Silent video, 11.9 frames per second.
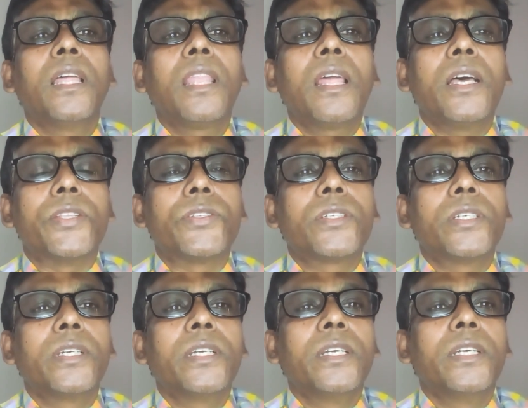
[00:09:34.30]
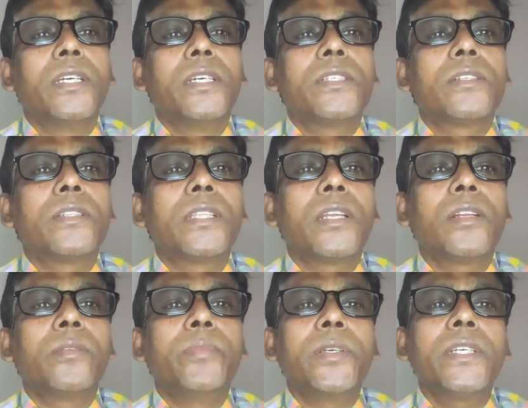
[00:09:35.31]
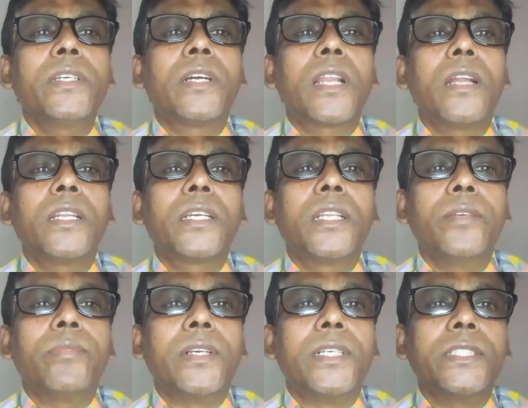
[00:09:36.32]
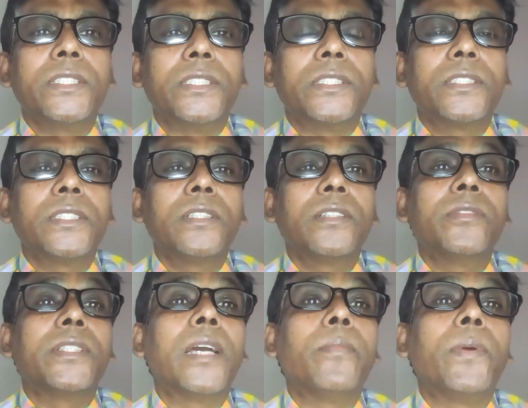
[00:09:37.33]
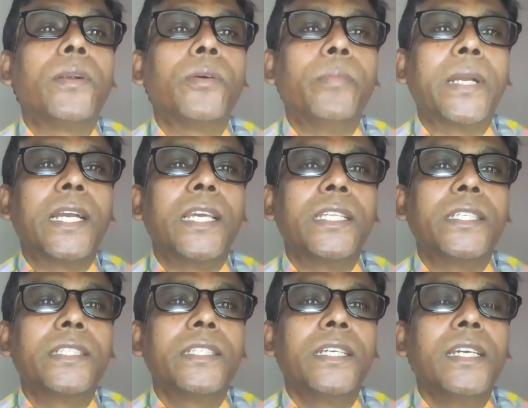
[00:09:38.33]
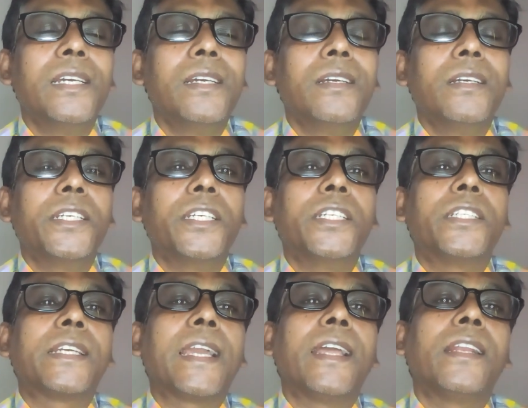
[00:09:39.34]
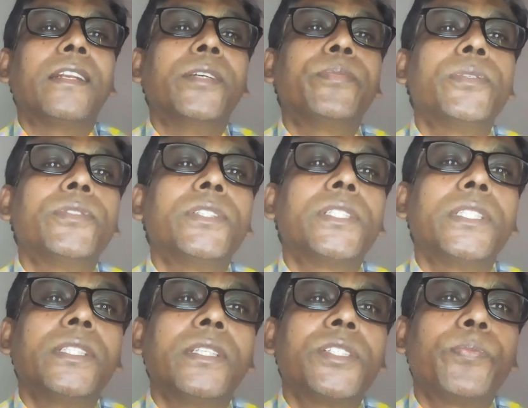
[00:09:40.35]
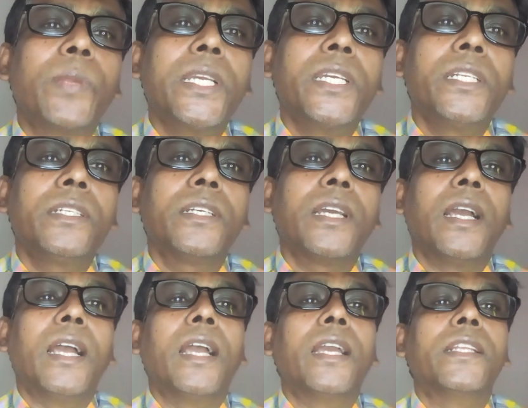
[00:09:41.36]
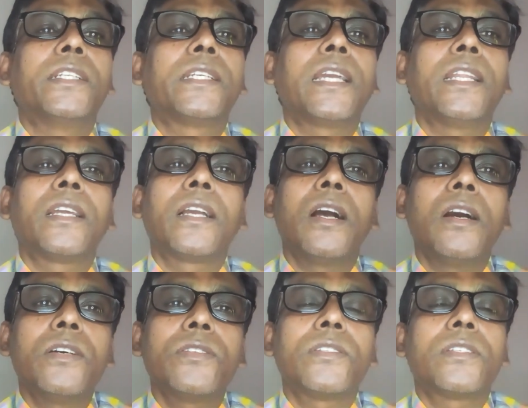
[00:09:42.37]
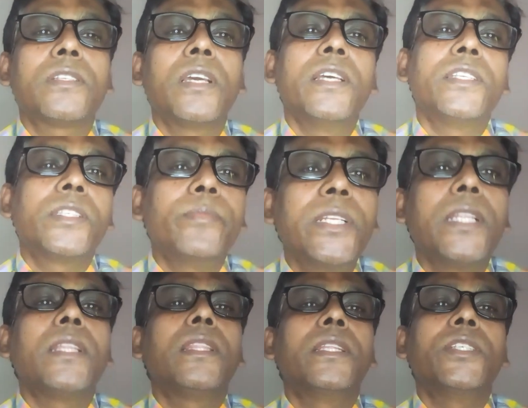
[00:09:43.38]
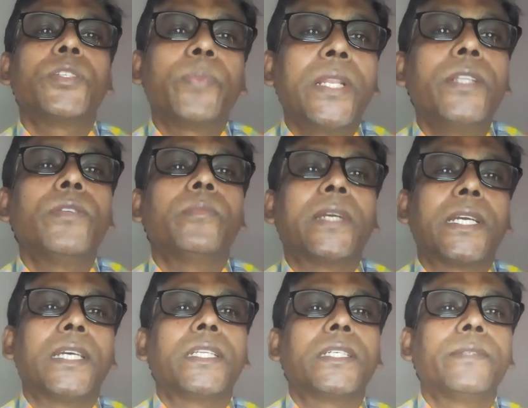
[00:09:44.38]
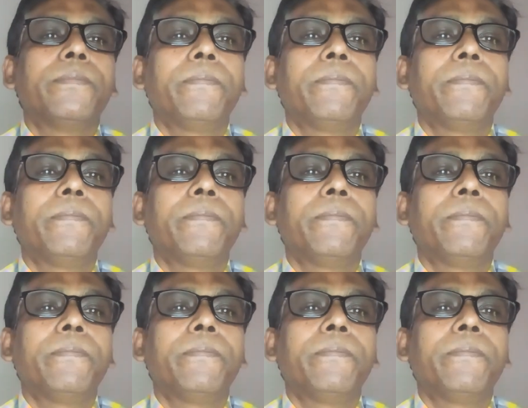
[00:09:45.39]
lost. So there will be chronic liver disease with hepatomegaly. It can deposit it in the spleen and it can cause similarly splenomegaly.